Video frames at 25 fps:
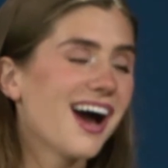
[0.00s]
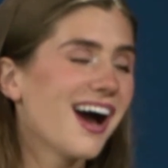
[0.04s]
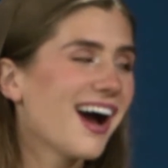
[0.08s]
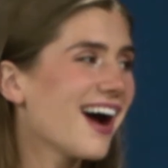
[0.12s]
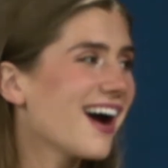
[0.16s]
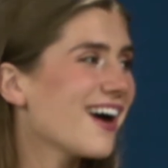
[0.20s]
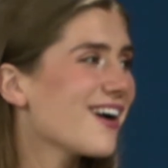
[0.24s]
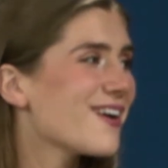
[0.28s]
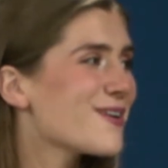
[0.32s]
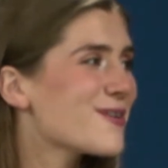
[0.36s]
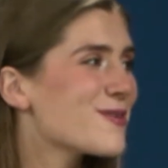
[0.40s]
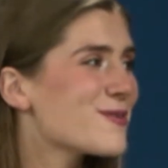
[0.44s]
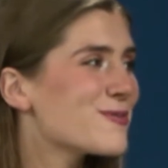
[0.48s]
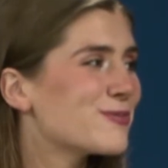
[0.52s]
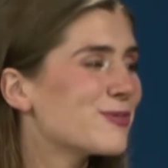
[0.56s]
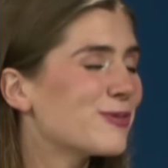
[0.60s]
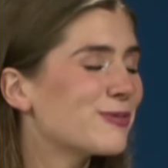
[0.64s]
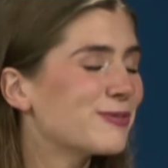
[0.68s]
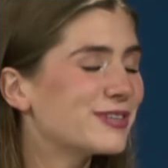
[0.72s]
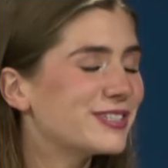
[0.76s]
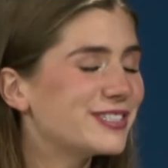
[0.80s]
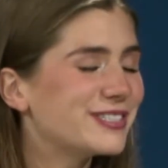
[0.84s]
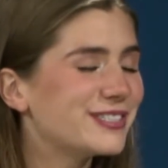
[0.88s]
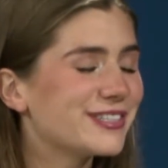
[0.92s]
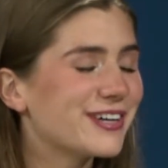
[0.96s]
Um, when
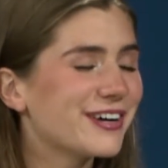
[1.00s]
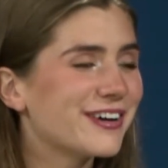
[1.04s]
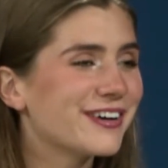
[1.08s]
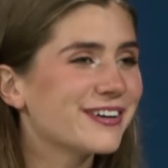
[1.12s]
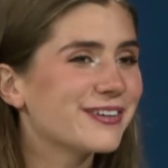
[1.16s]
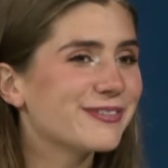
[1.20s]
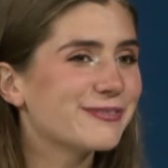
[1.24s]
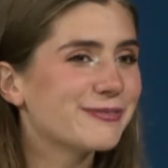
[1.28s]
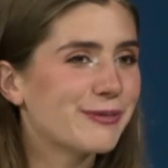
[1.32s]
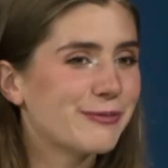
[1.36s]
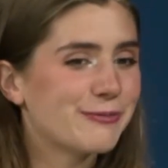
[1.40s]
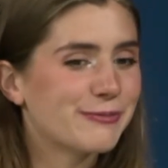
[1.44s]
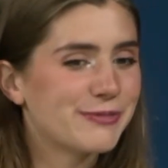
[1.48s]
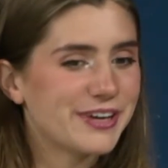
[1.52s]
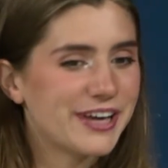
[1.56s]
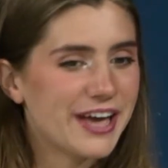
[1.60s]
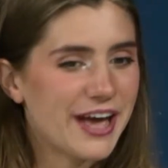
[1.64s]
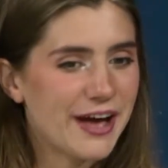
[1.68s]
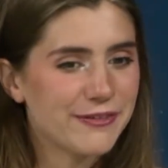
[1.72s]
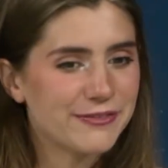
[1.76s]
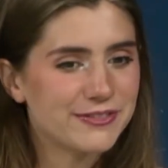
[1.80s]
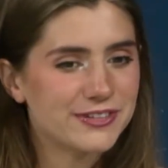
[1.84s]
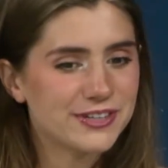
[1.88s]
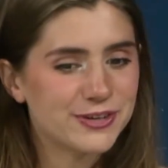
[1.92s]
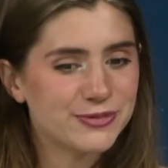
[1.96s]
we done, when we
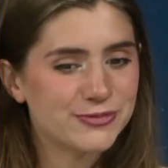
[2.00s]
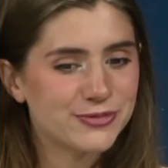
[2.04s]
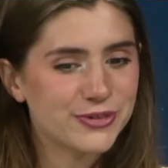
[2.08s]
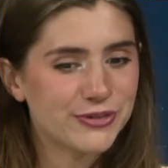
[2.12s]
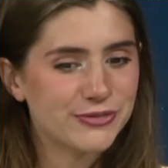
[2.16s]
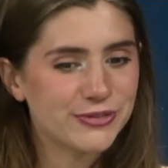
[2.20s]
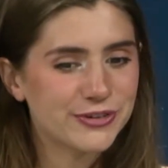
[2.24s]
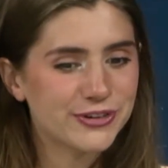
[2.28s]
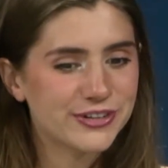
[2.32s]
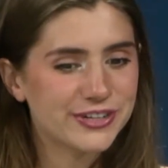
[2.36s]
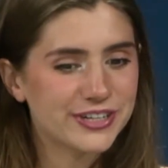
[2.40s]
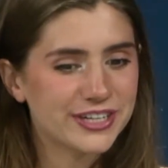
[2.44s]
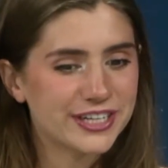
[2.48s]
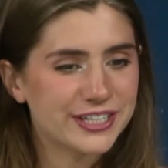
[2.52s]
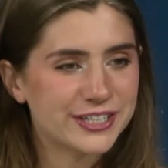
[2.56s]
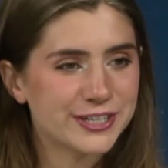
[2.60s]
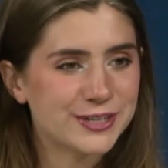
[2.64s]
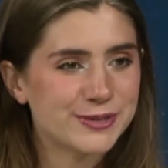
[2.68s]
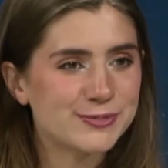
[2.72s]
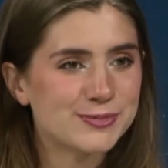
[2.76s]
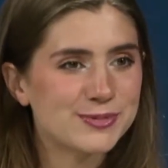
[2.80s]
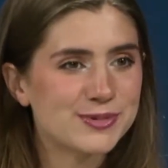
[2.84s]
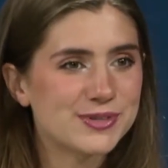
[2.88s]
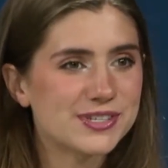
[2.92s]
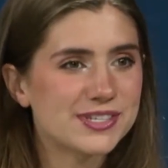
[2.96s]
have done river
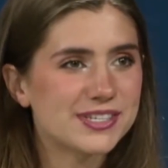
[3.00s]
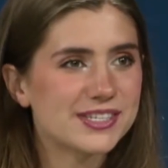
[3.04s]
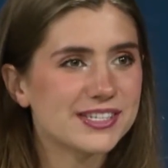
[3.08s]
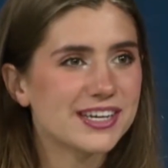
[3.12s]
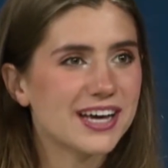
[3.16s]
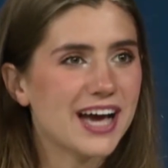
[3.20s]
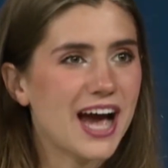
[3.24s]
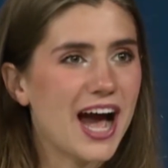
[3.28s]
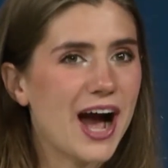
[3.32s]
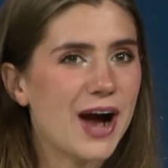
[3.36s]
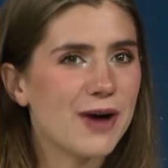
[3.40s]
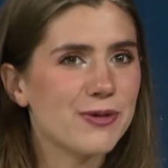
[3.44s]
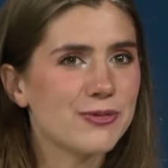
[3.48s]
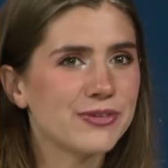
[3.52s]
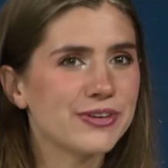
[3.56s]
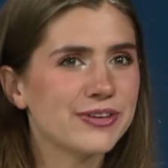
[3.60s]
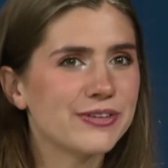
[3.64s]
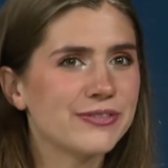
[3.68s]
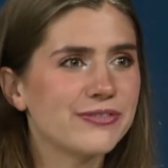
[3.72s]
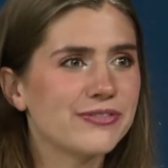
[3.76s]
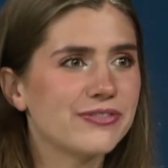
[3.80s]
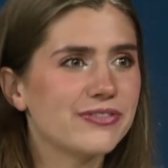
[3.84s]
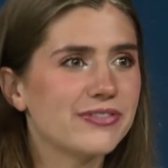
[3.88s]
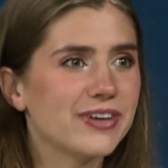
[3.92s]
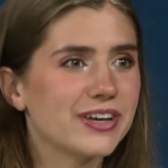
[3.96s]
cleanups,
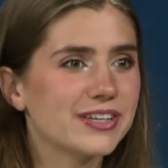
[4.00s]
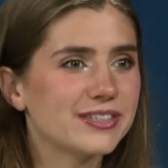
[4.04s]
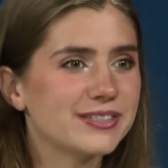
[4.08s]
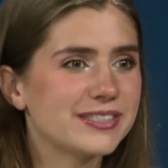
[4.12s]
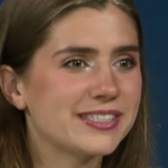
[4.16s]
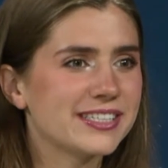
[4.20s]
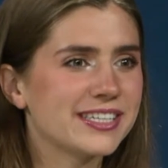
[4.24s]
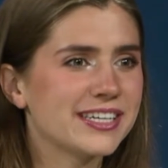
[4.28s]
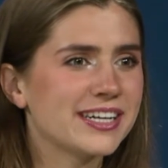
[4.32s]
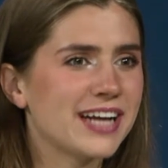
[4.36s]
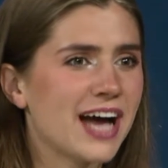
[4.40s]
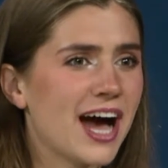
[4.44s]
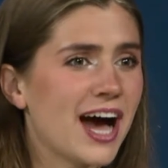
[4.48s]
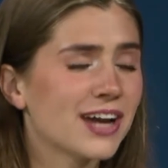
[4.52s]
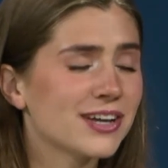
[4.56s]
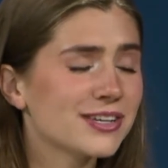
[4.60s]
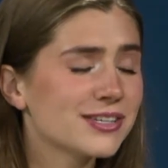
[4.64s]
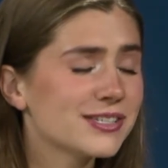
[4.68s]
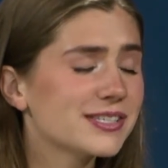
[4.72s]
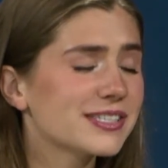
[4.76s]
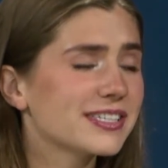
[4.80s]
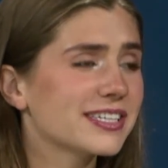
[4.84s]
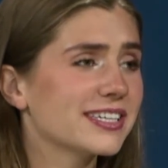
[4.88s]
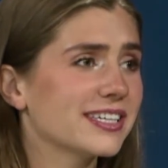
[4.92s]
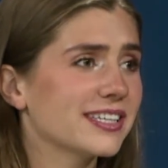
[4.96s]
we've seen
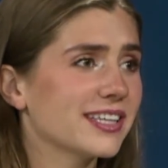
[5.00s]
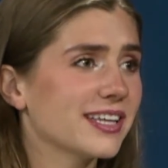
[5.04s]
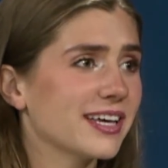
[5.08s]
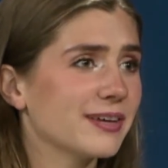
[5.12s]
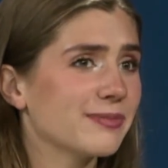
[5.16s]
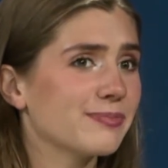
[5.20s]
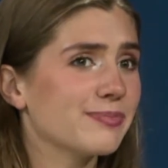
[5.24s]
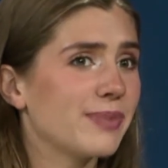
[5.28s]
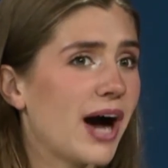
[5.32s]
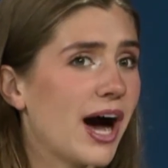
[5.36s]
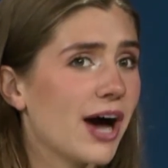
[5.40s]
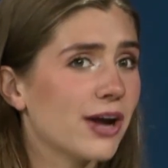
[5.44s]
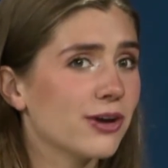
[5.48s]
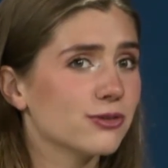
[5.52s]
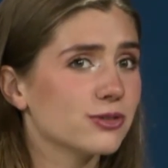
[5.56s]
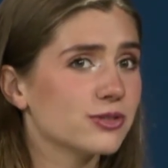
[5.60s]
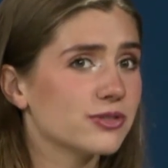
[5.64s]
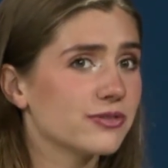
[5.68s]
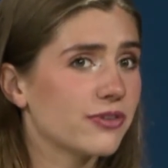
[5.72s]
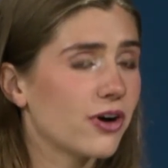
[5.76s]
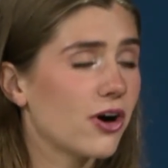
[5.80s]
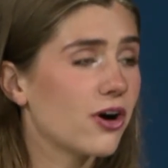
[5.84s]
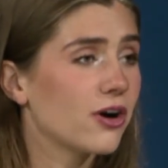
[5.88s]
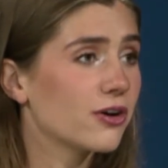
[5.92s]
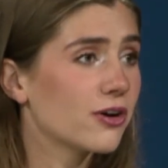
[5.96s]
honestly like bottles of
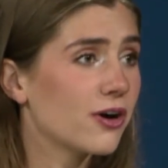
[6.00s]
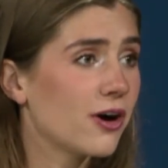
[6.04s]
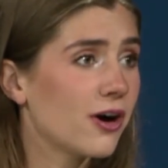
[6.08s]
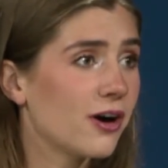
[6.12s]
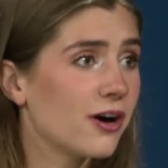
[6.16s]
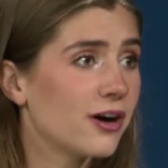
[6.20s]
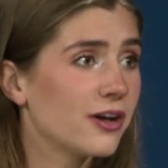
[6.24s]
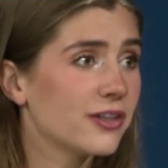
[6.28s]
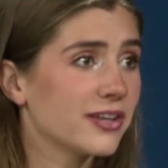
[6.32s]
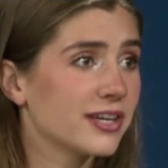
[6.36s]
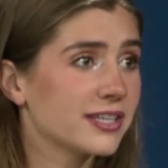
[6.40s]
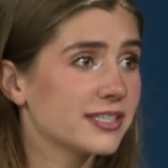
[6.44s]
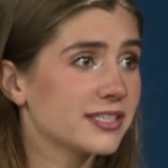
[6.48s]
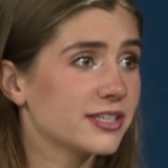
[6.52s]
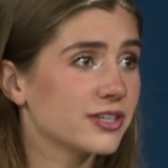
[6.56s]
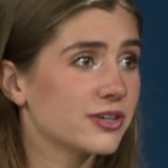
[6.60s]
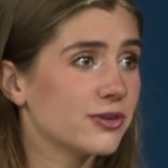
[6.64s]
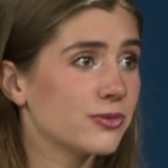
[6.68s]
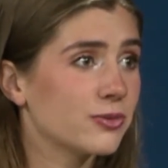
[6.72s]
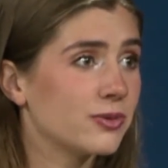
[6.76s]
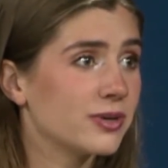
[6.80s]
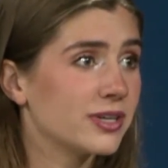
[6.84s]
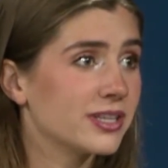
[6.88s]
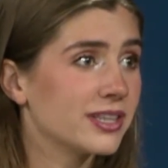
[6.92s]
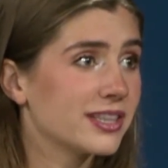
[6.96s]
alcohol. That's like a
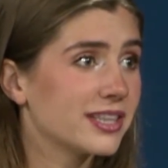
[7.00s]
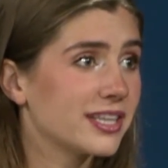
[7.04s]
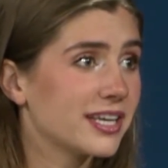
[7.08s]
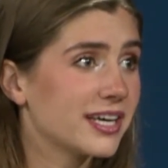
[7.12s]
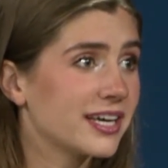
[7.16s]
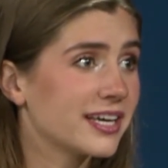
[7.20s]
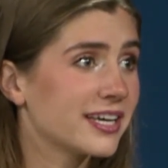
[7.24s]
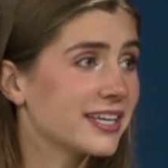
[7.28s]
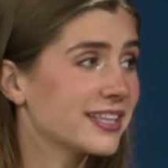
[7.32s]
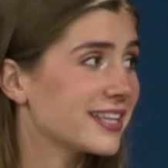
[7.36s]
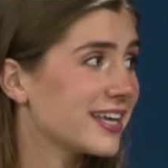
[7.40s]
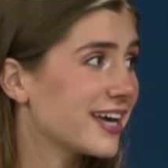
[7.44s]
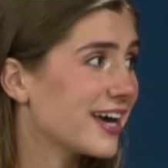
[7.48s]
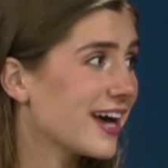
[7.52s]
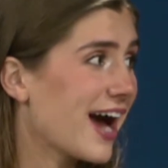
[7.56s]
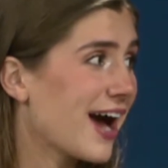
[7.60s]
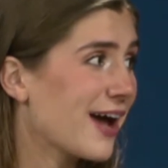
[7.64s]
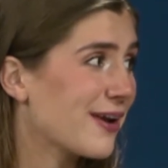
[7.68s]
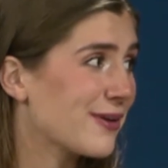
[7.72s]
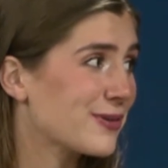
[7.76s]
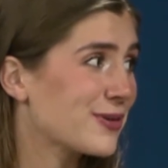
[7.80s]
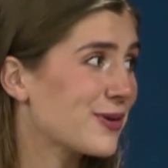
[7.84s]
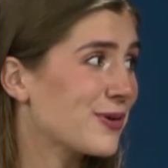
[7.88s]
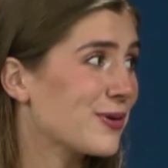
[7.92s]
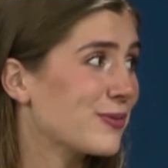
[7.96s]
one thing that I
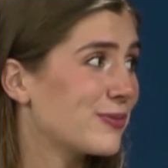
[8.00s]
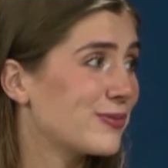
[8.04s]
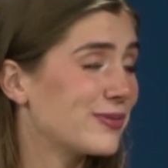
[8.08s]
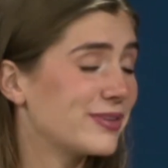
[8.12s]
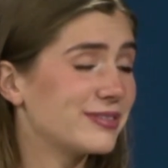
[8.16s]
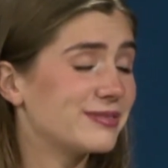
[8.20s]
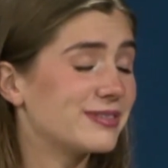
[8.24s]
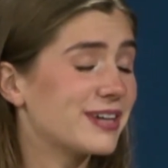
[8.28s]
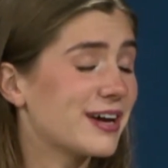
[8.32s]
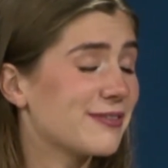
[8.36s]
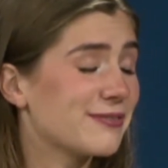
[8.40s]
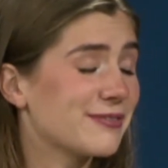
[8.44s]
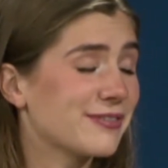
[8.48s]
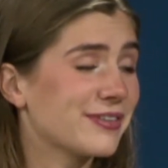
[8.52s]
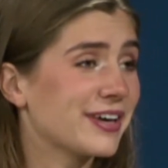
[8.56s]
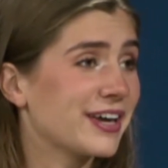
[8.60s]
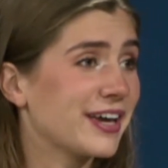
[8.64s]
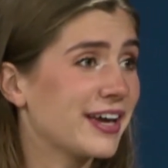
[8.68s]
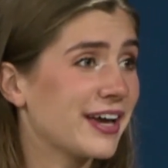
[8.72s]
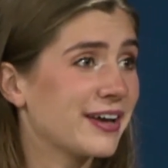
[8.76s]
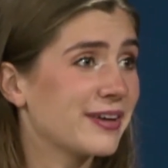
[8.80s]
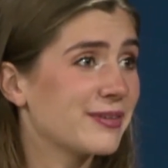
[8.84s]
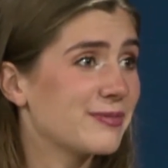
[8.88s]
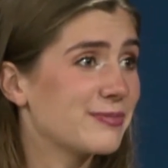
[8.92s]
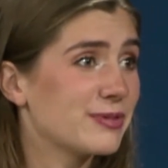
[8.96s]
don't know. We
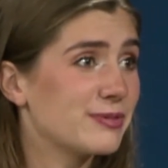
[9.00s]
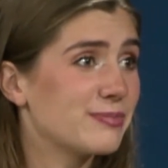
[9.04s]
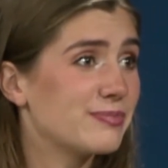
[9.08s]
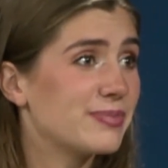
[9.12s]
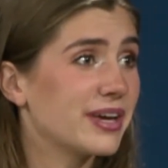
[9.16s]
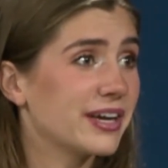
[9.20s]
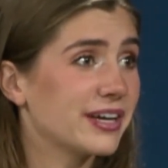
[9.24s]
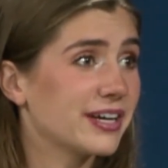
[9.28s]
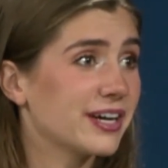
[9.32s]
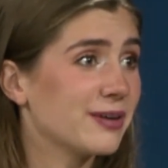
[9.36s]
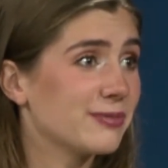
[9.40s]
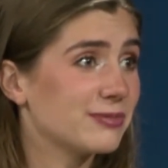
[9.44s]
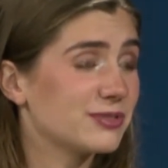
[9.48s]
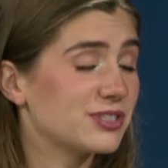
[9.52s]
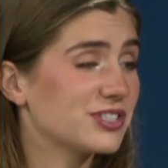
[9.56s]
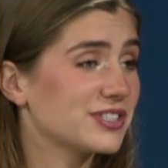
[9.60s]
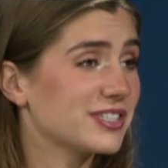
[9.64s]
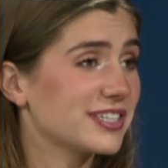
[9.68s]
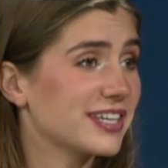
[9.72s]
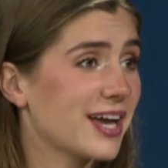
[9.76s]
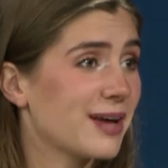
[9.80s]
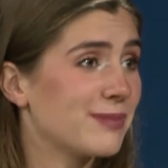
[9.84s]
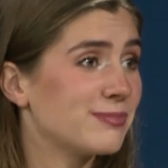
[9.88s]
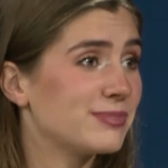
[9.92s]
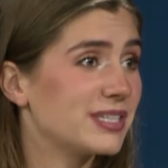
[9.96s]
definitely would pick up just
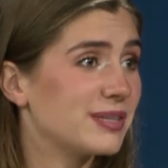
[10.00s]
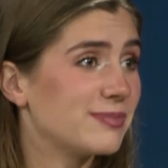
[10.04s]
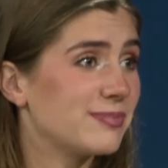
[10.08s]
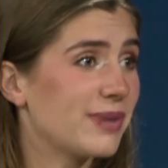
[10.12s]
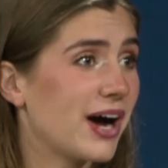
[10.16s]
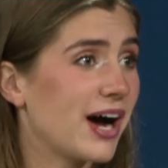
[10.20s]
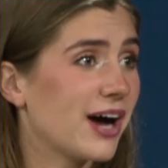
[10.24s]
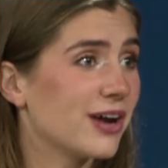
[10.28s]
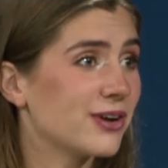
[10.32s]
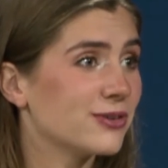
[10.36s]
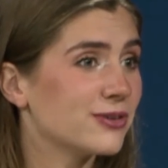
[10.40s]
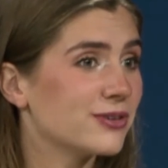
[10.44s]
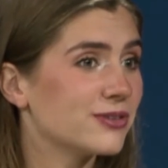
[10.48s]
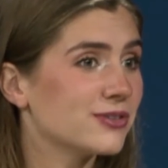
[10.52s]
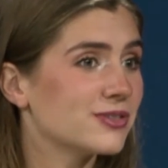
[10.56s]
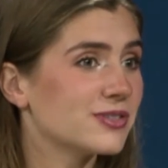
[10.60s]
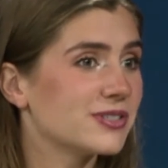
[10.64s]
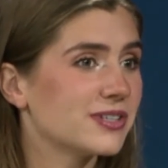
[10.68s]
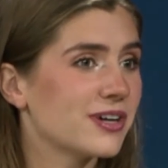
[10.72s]
like empty bottles.